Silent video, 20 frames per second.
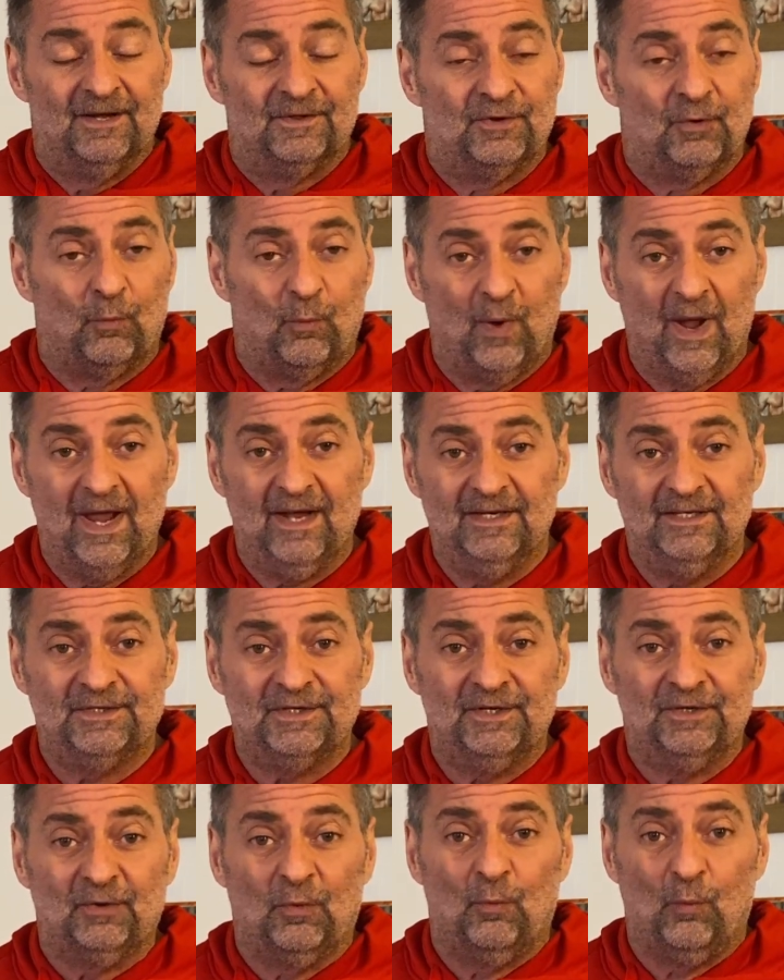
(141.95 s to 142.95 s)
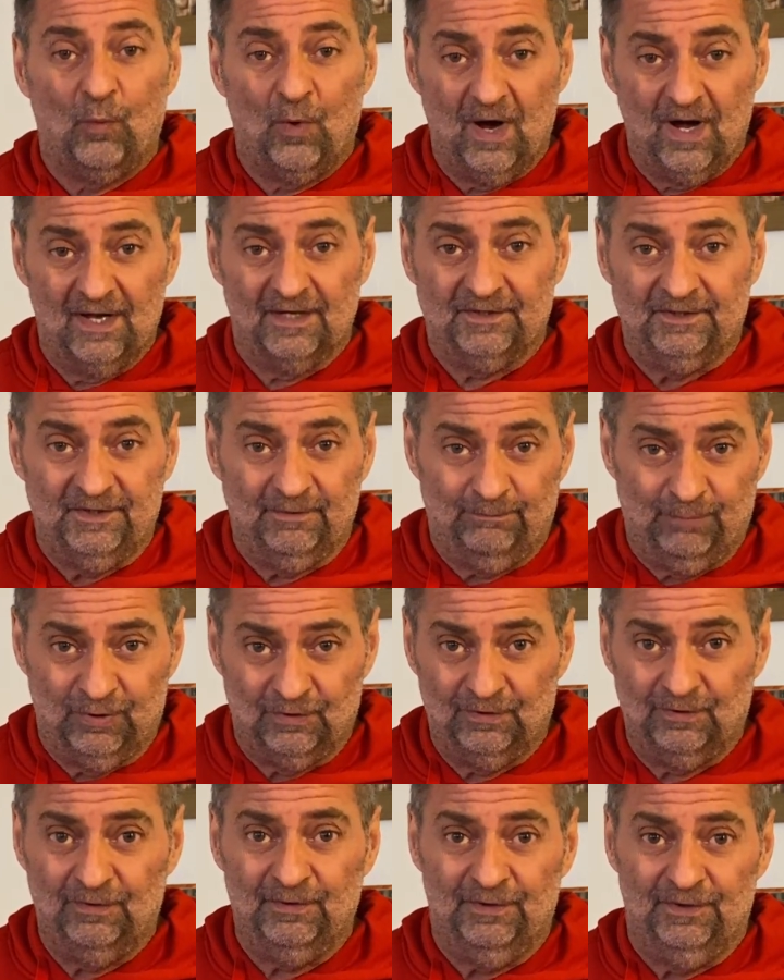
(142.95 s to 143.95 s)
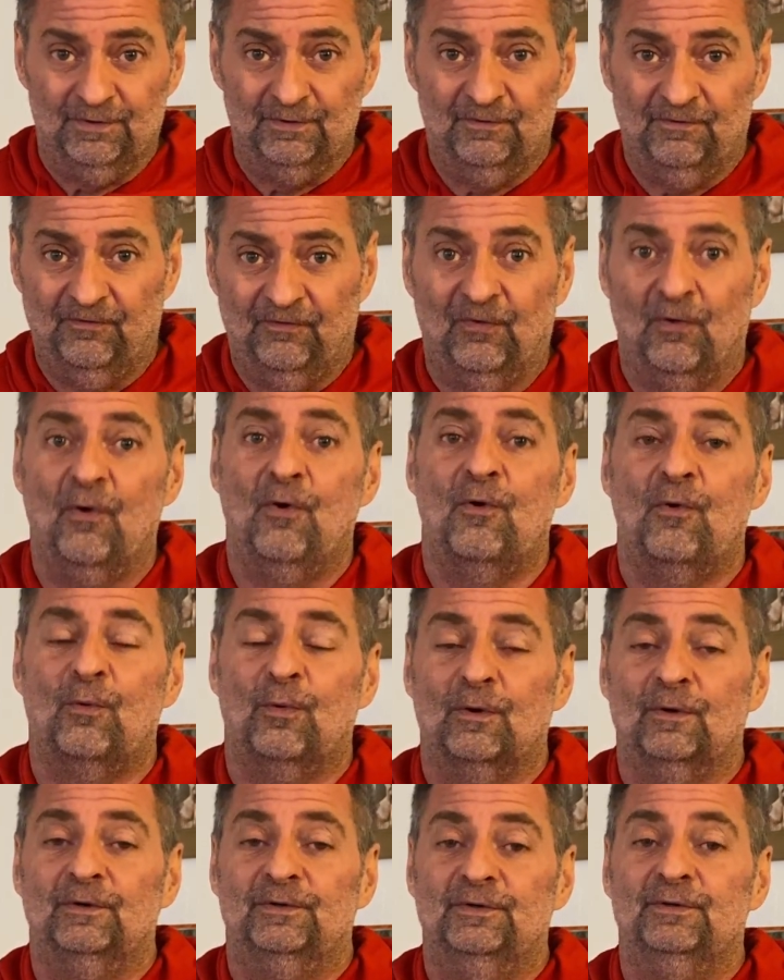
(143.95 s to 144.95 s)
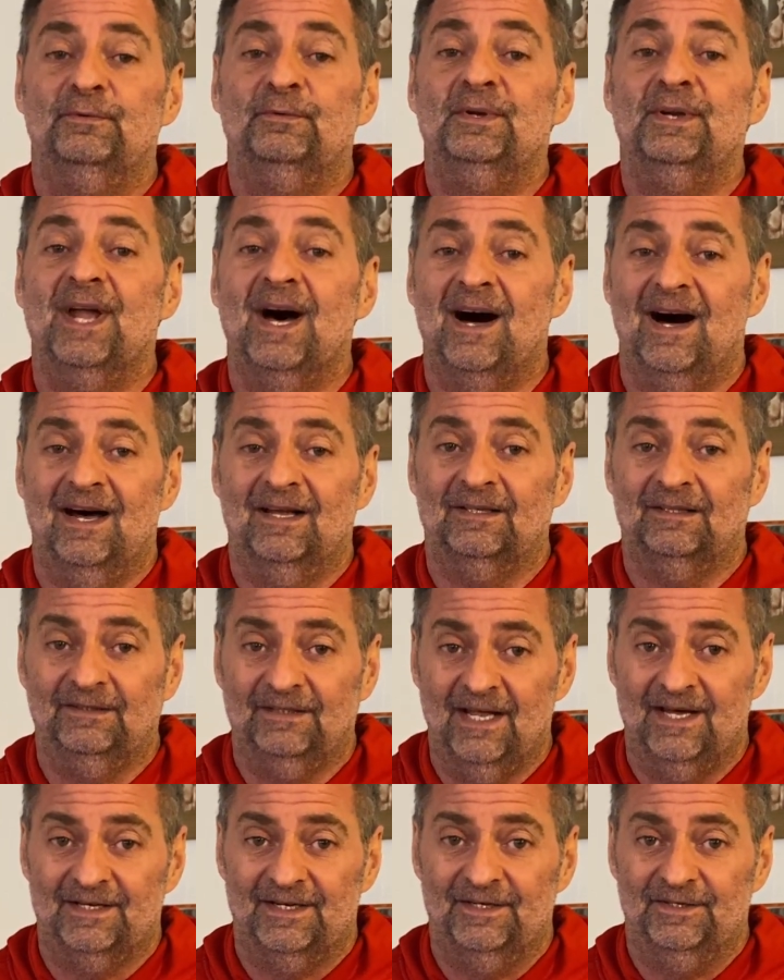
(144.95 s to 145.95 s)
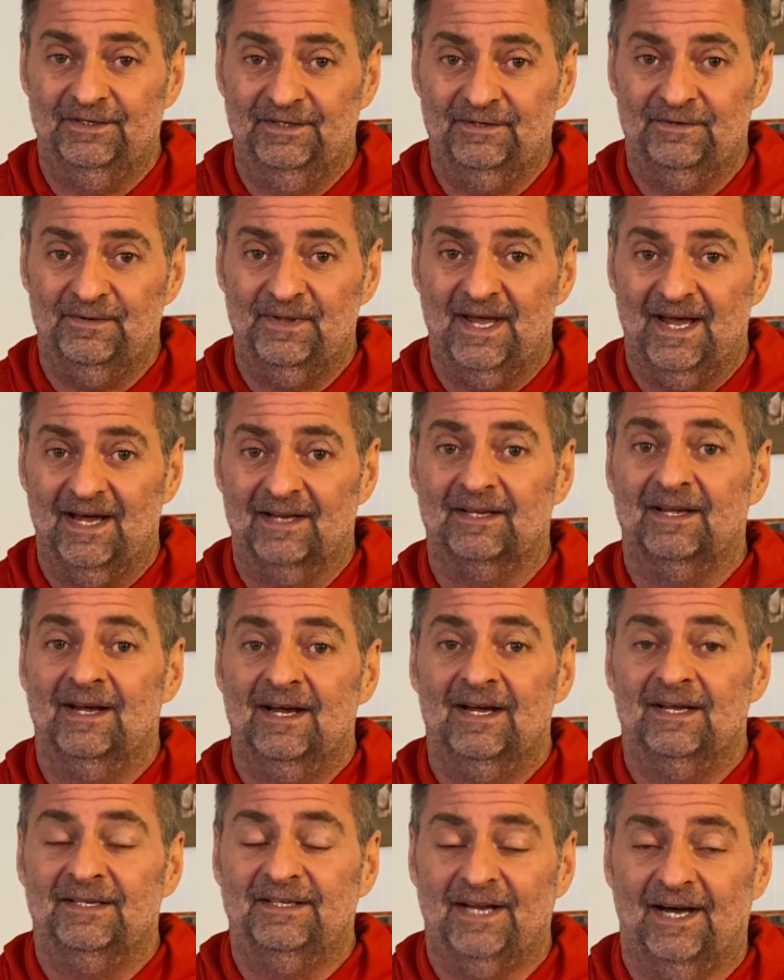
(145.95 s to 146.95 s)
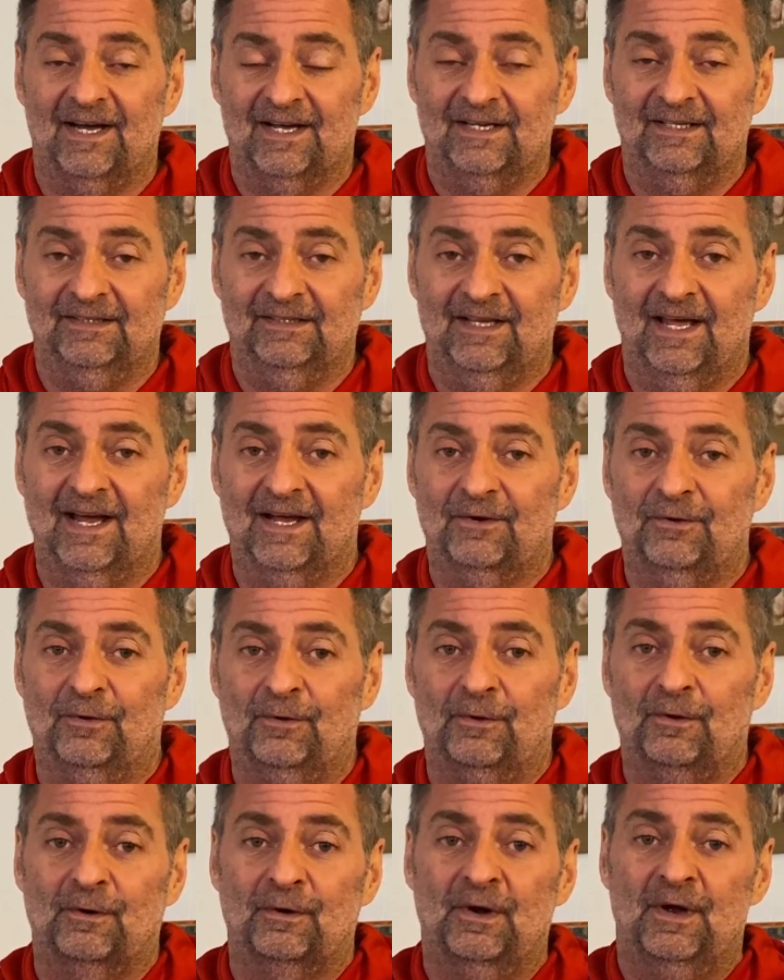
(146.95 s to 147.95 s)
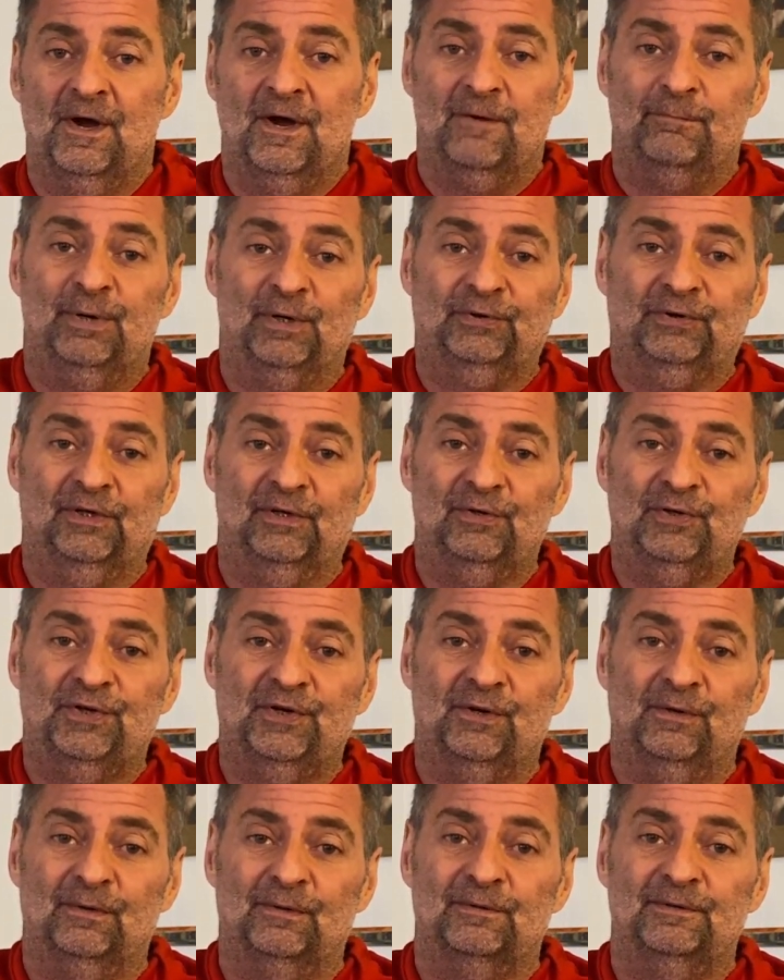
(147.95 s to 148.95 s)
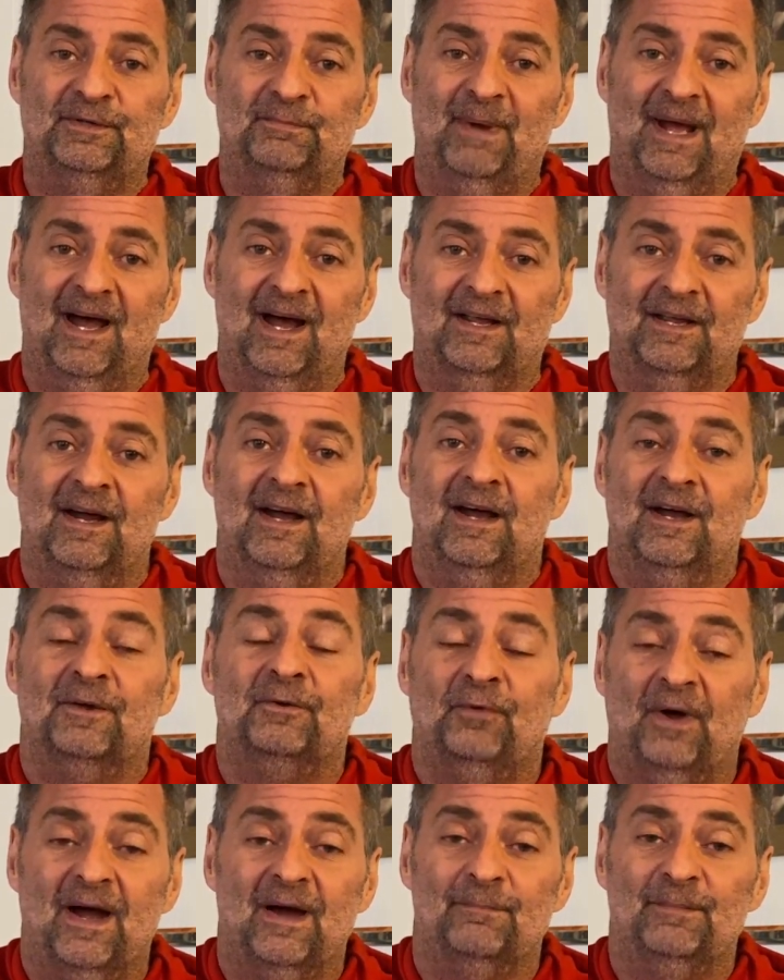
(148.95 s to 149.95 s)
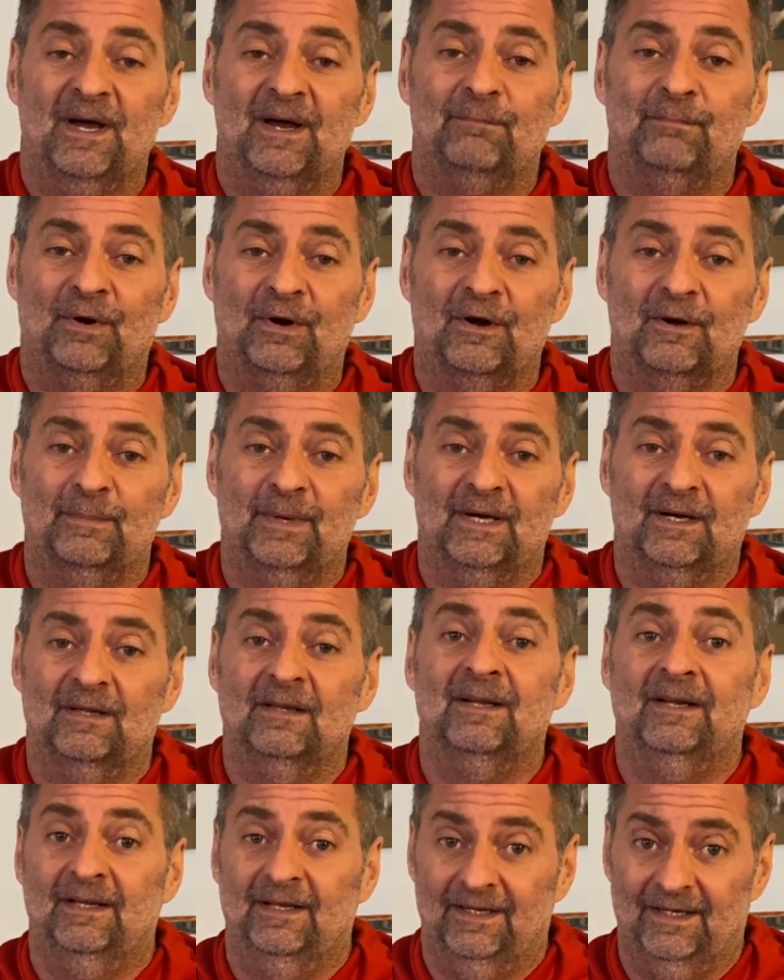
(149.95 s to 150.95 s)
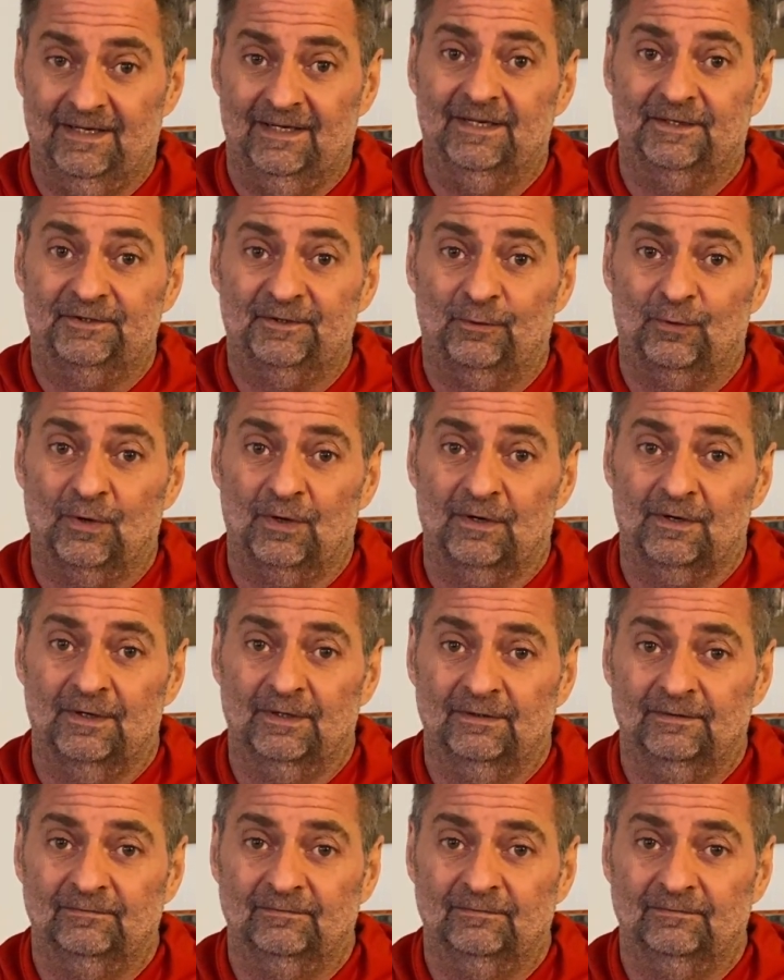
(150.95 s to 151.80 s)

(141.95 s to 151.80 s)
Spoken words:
The weight is going to want to pull you forward. Do not let it do that. Tighten that core, put those shoulders back, grab that barbell, and get to work.